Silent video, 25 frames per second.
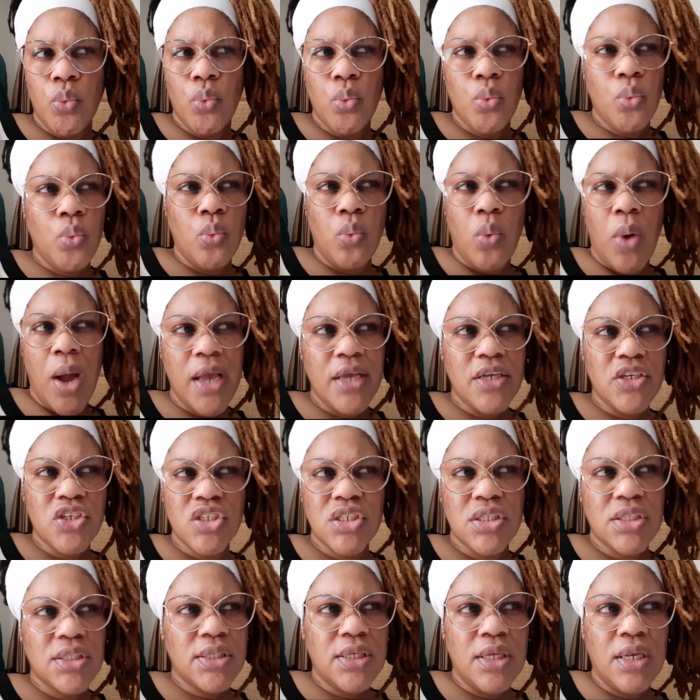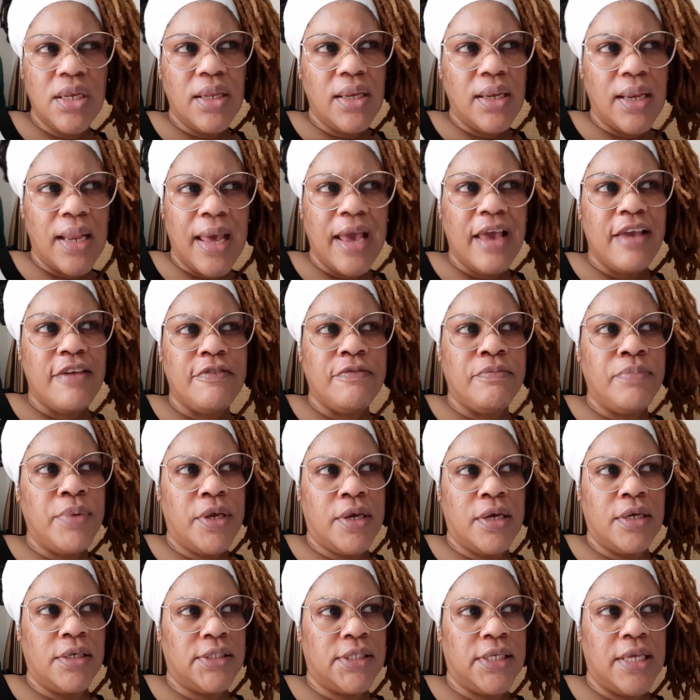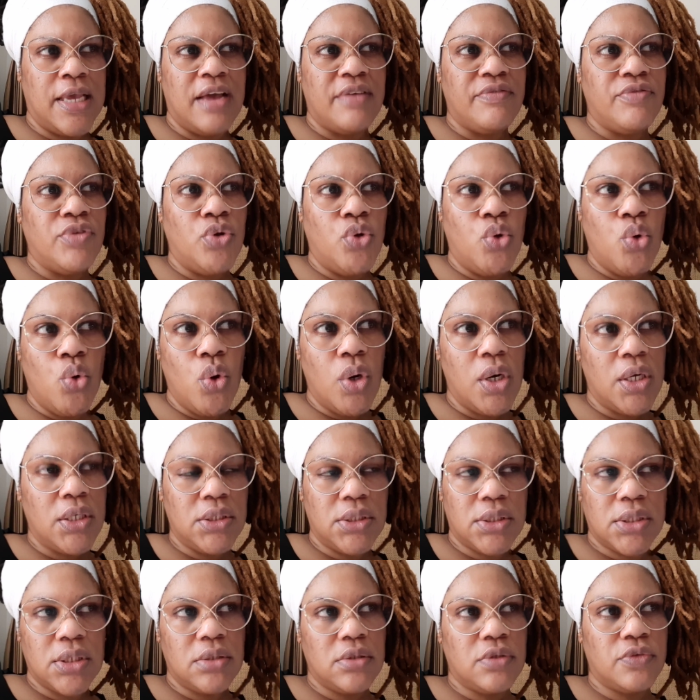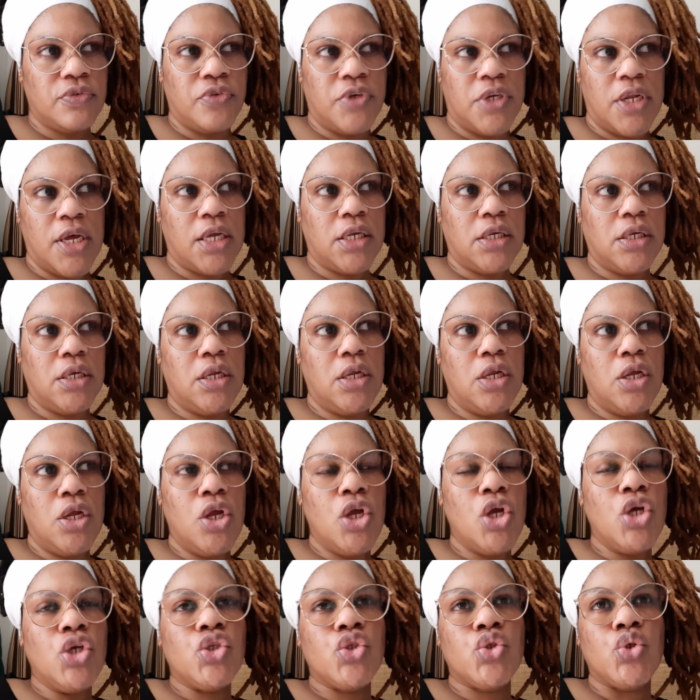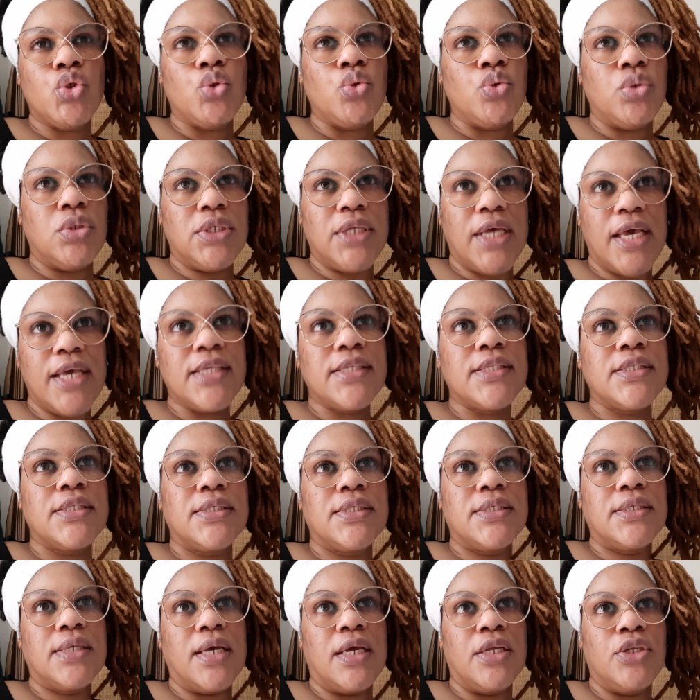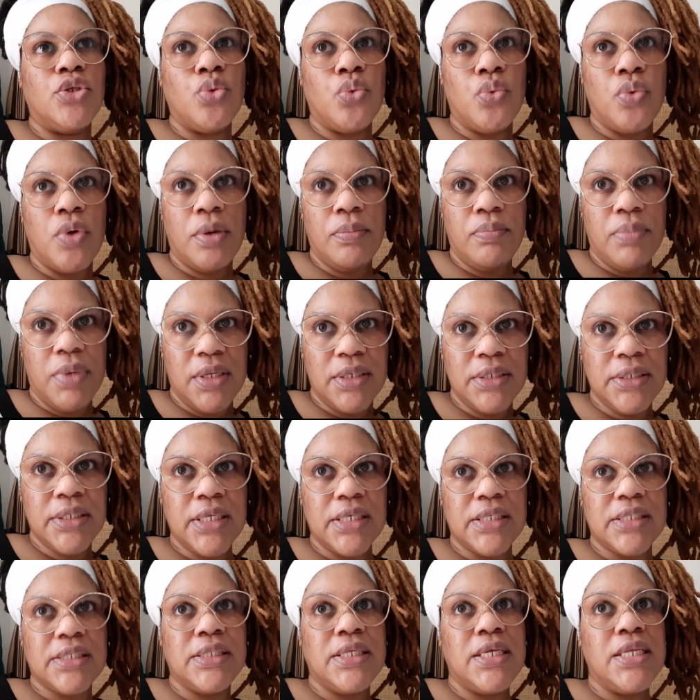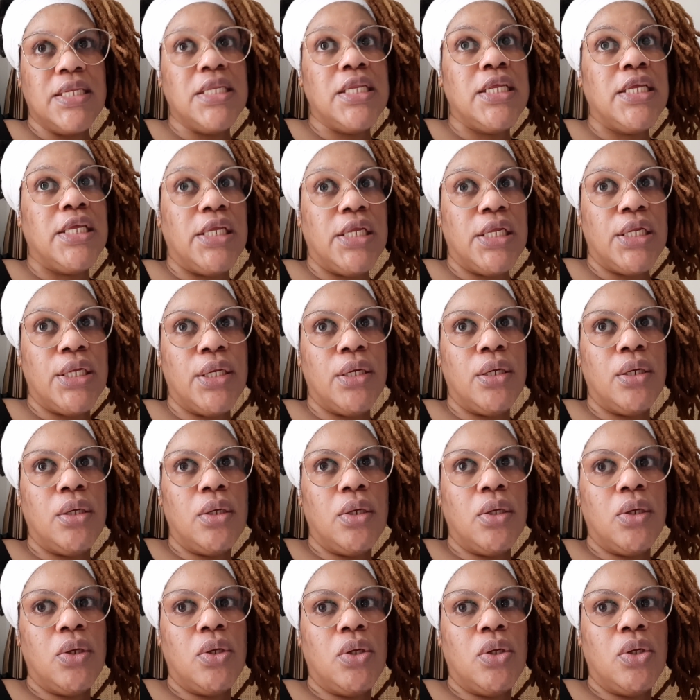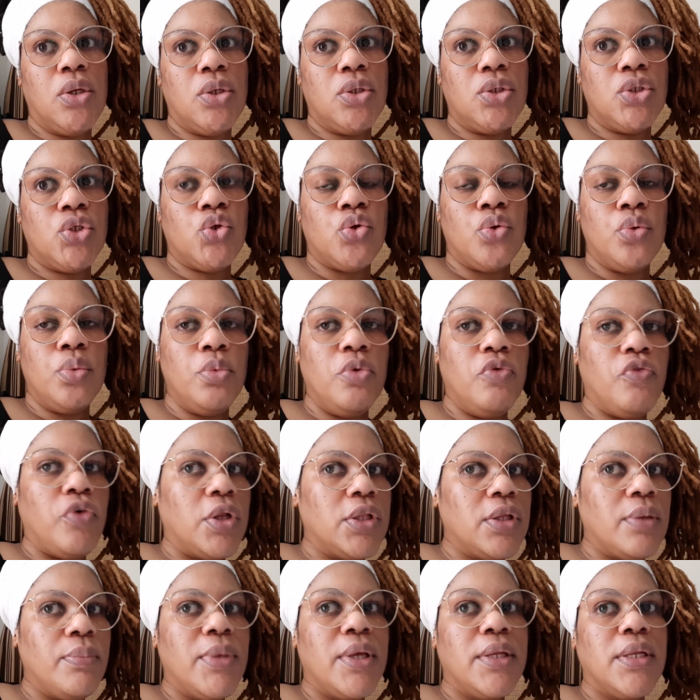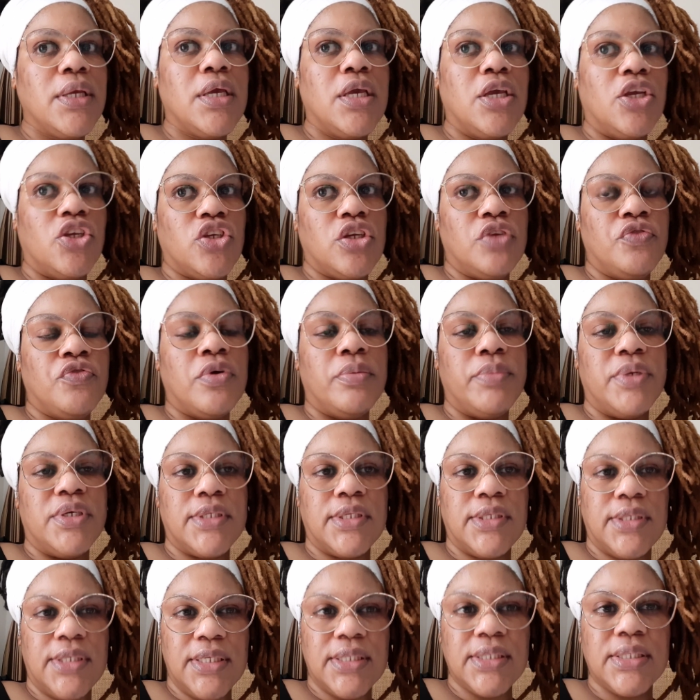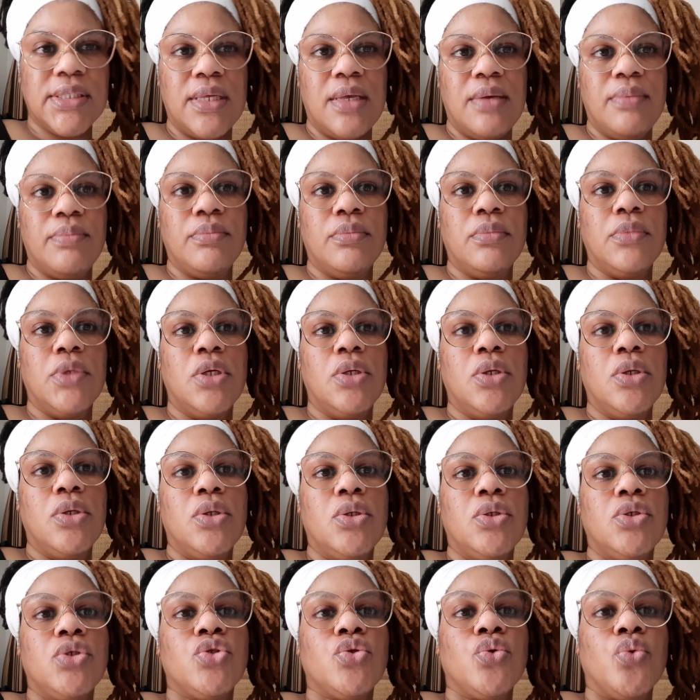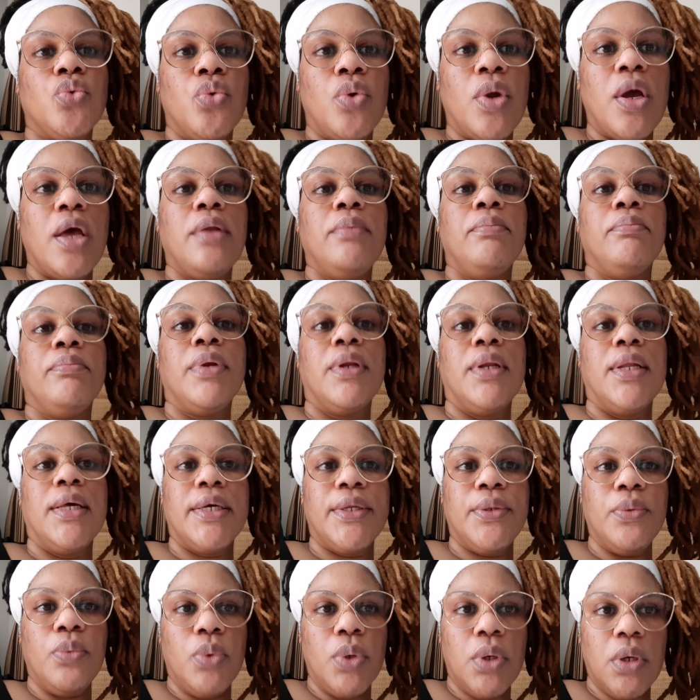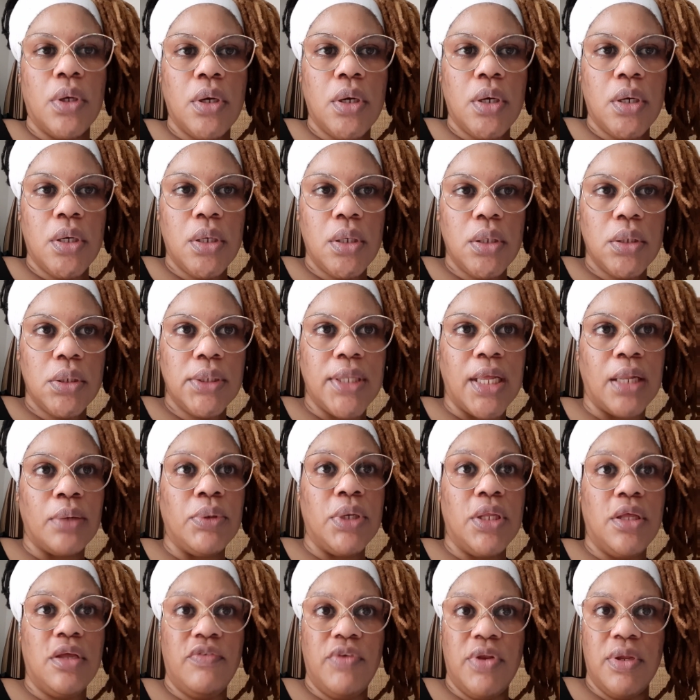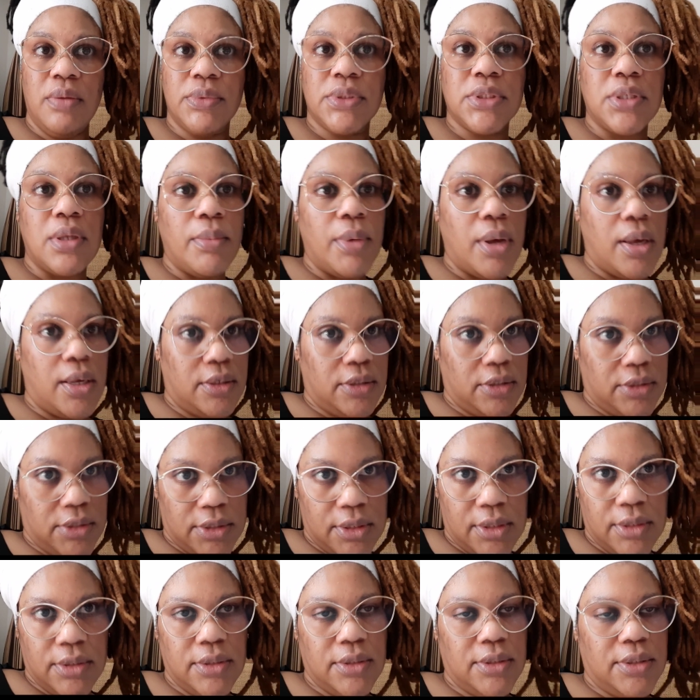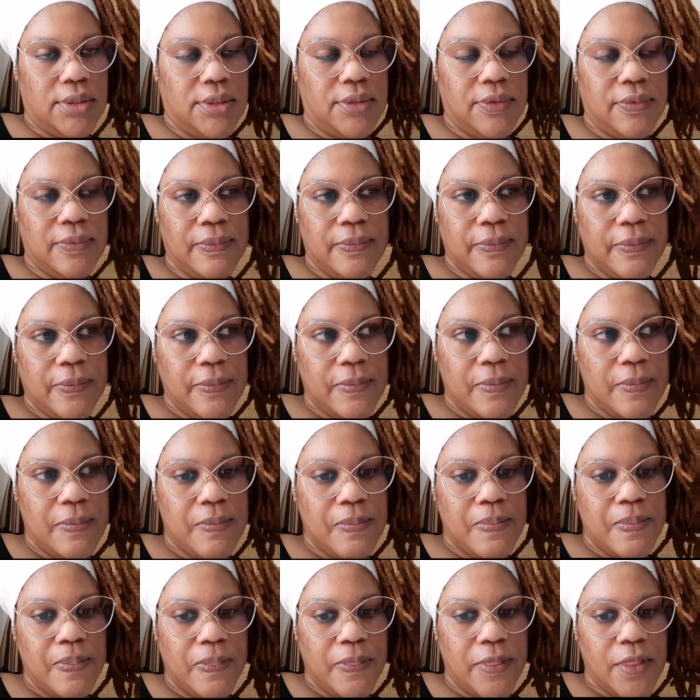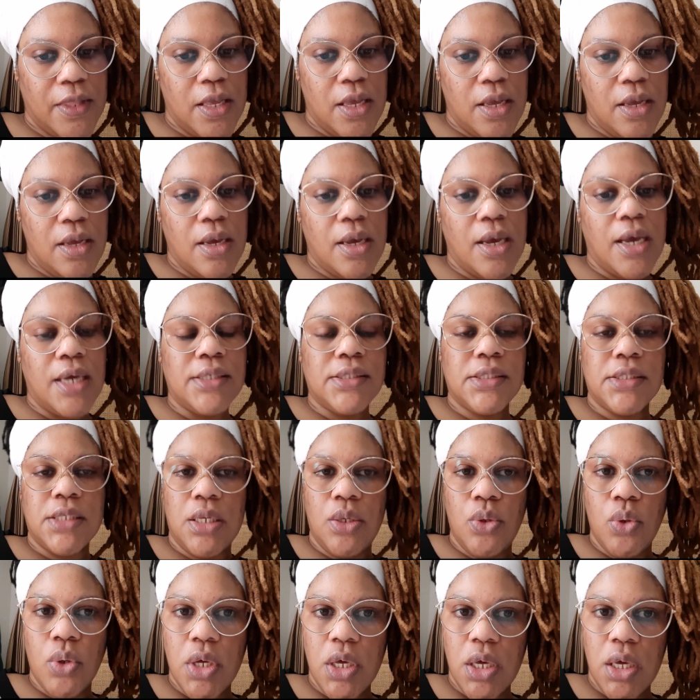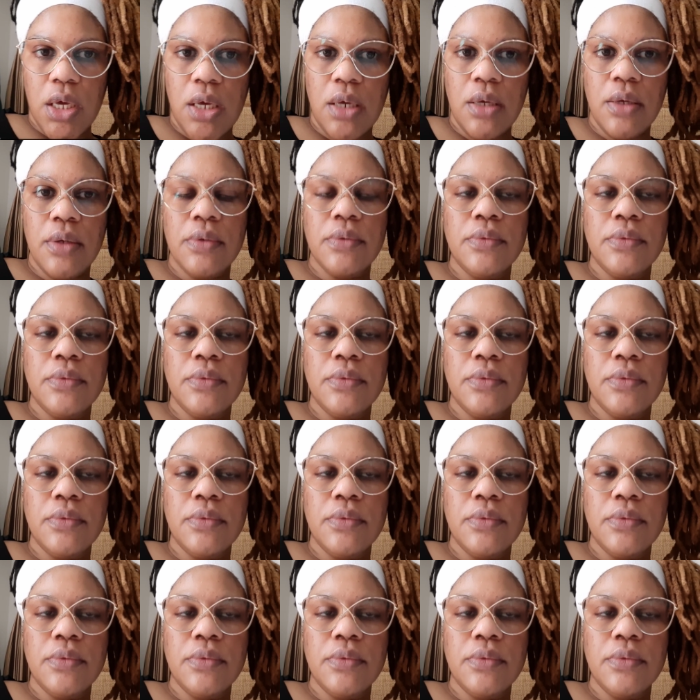why she's still alive, because he have no answers for that. So to test and to run blood tests, they need to remove all the medication from her system to run blood work that will give them some answers. I said, okay,